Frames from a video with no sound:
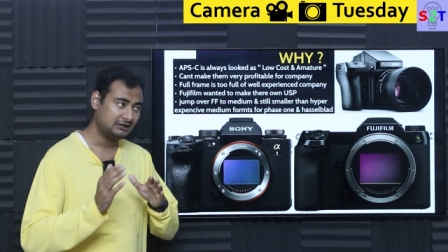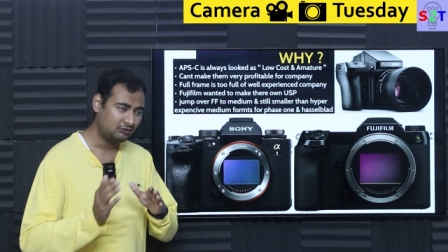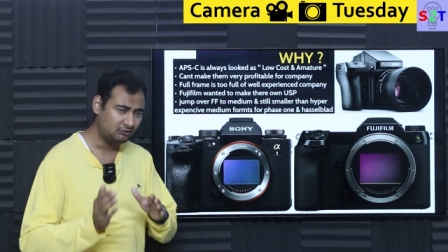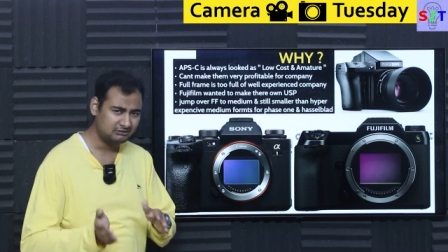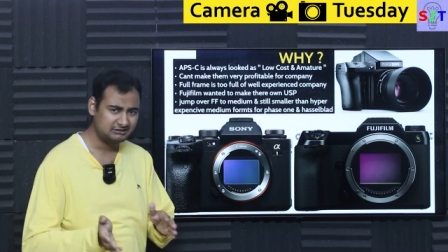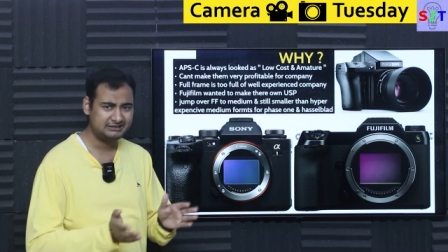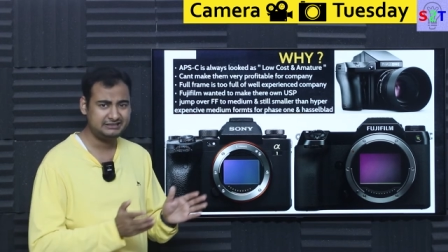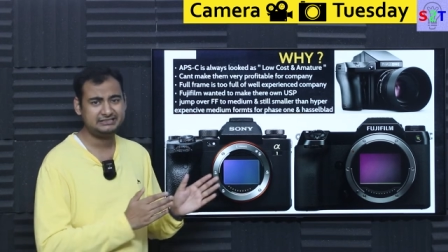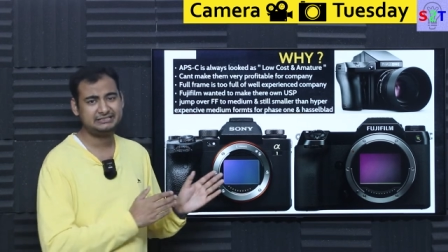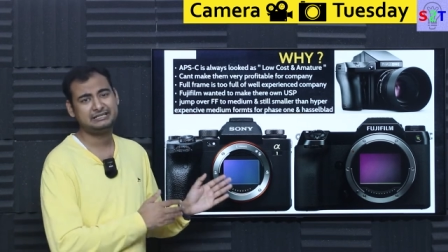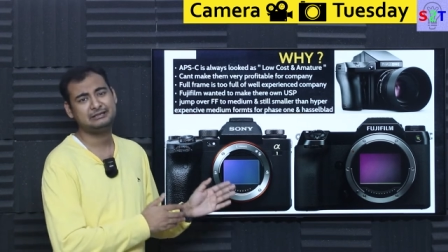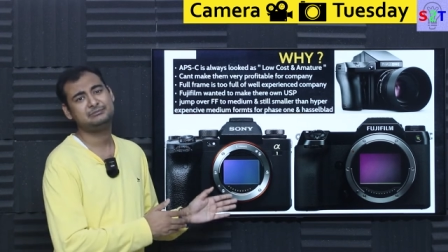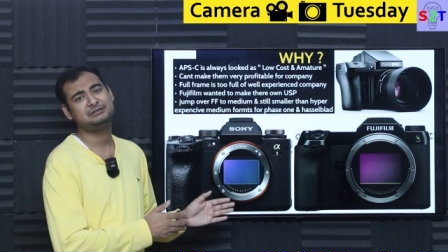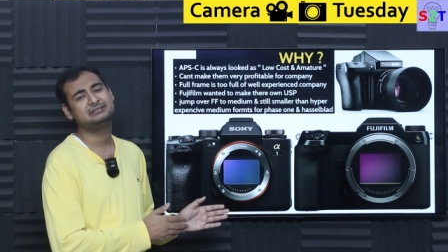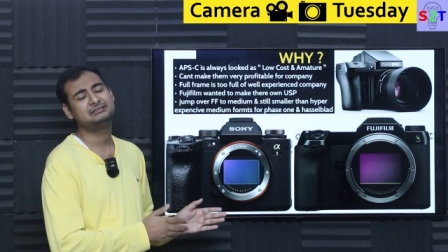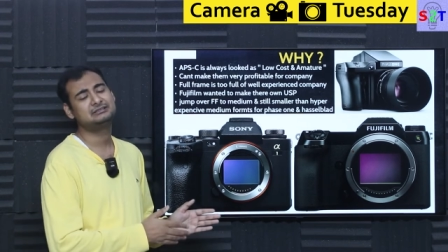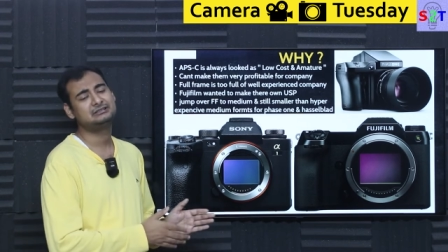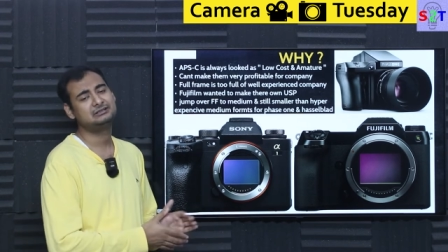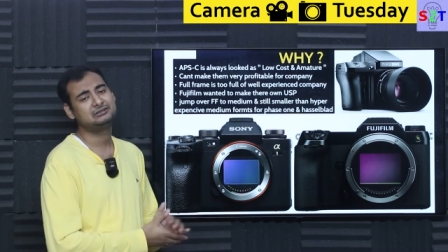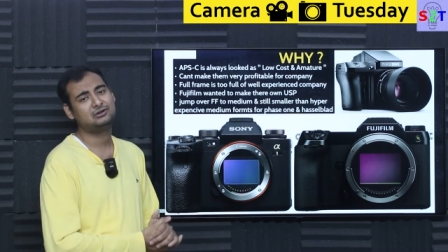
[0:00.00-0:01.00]
already came
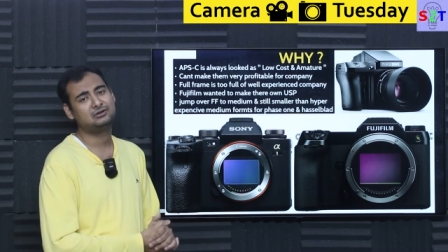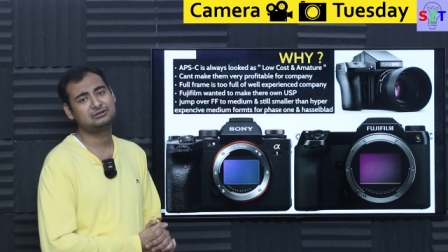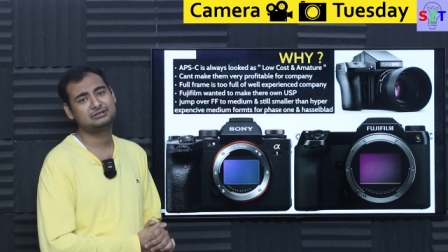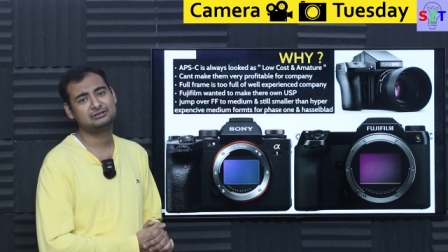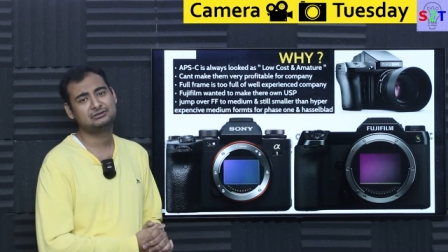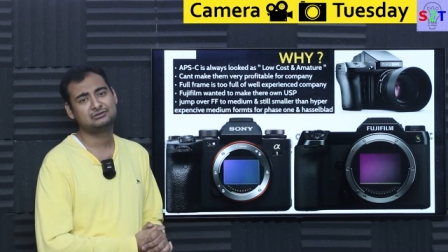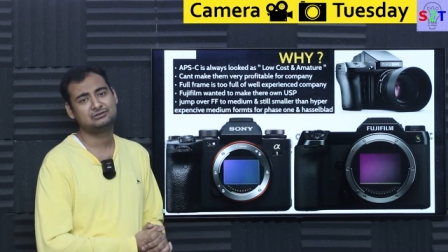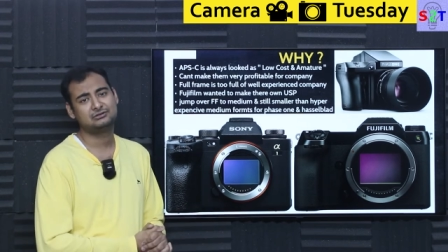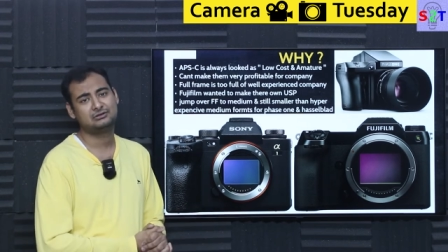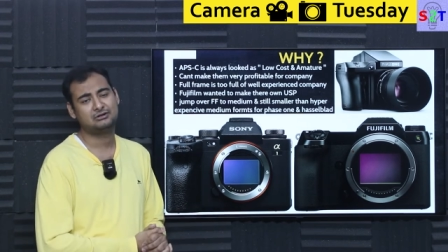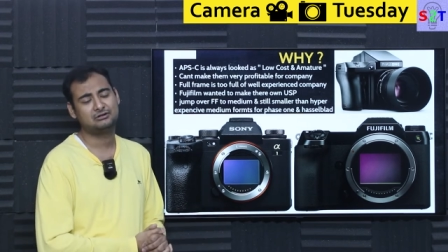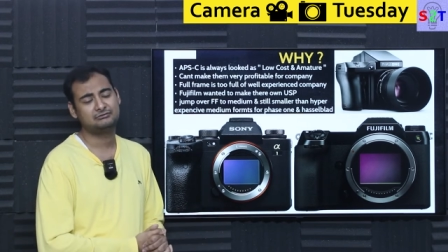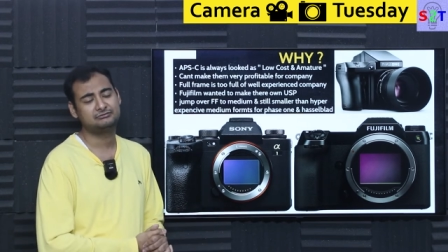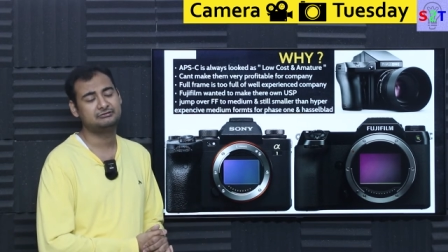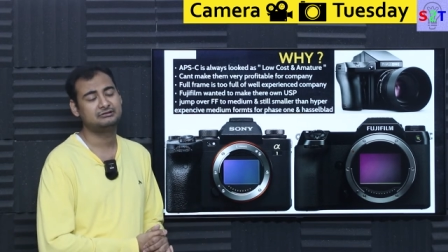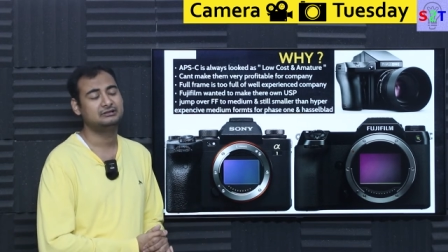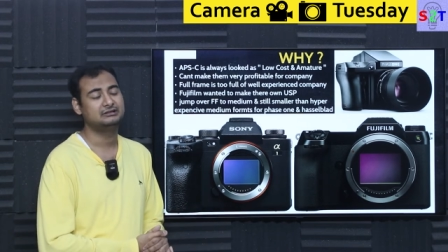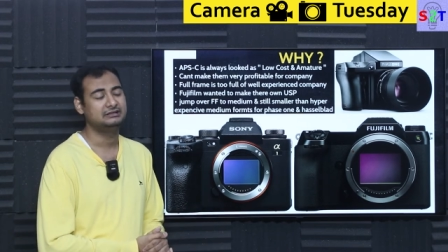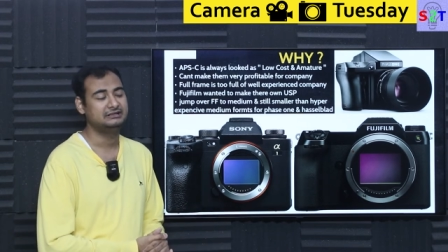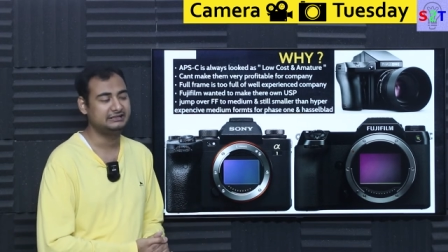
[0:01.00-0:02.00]
in the long ago
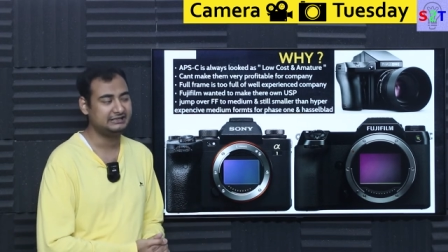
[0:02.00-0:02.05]
of